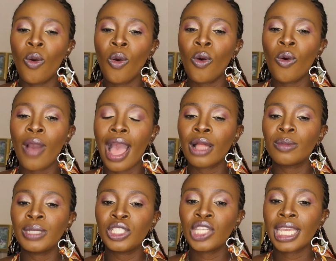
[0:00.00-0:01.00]
Or I'll
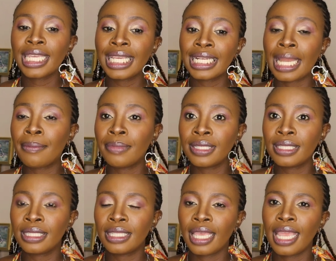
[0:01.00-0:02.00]
be checking
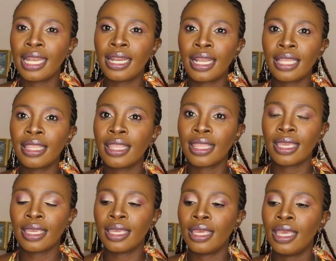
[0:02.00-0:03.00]
numbers. And another
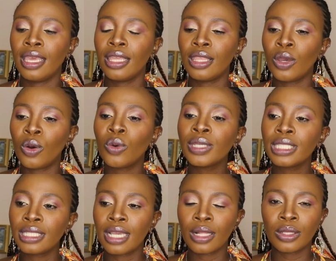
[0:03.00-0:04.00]
thing, they
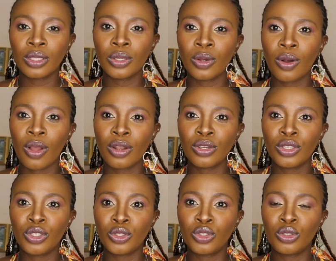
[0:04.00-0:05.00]
always tell you on
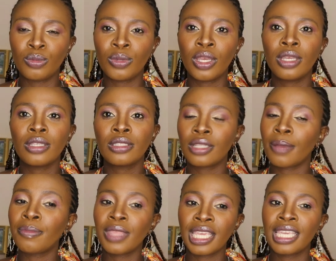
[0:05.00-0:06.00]
YouTube,
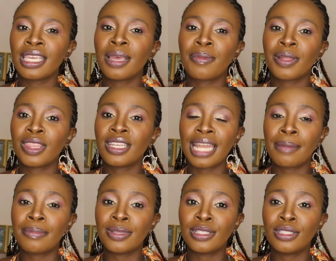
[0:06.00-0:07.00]
stop thinking about the
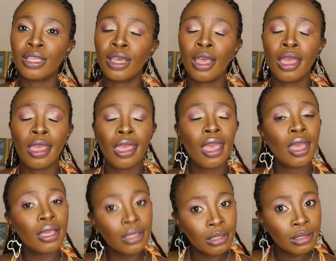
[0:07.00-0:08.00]
numbers.
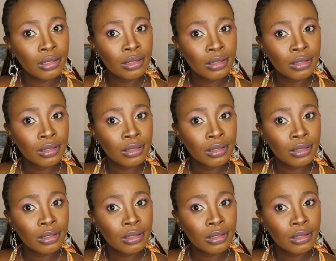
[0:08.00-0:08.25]
Yay!